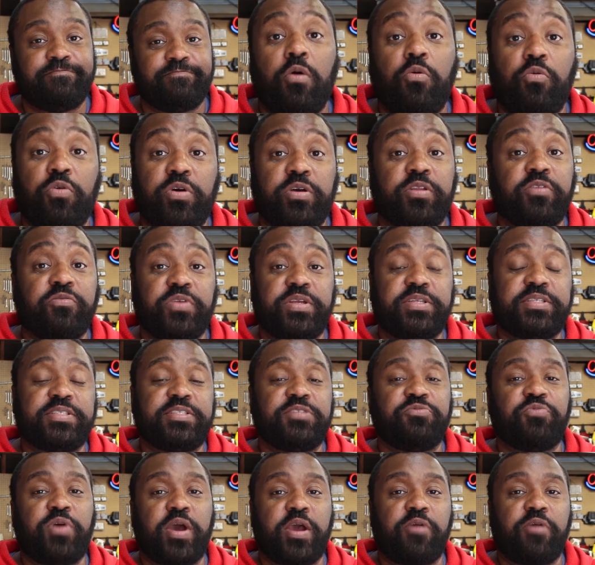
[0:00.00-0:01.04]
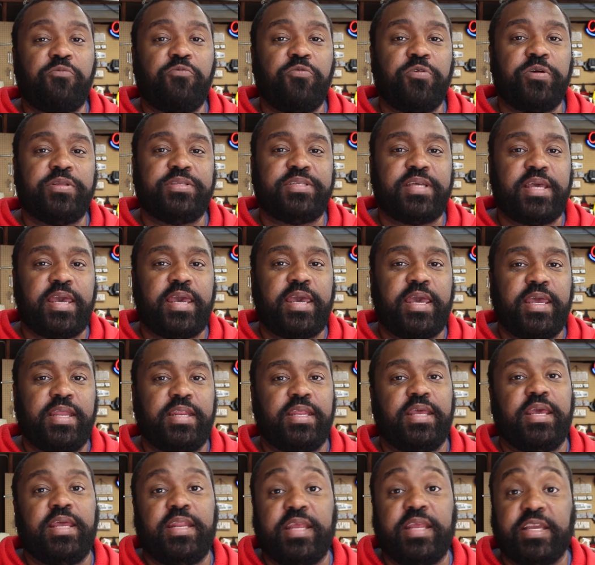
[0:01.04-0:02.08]
One of the reasons why I want to add
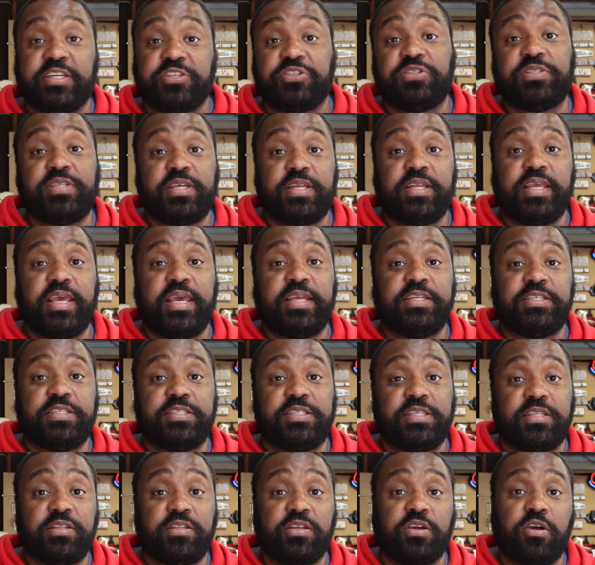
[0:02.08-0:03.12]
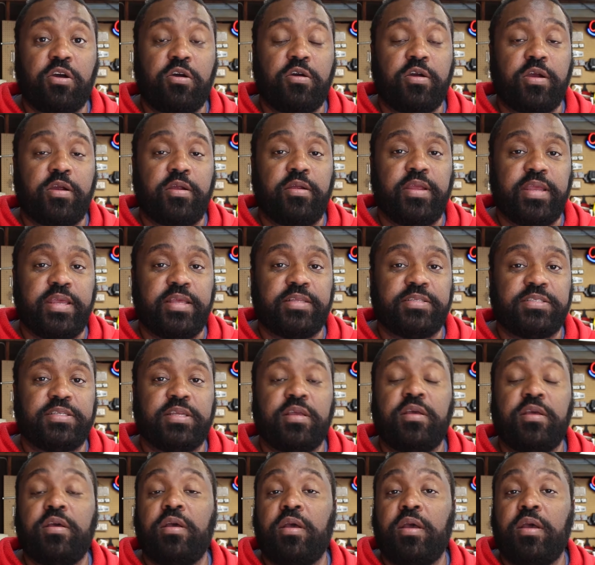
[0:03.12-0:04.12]
an extra set of gauges in the car is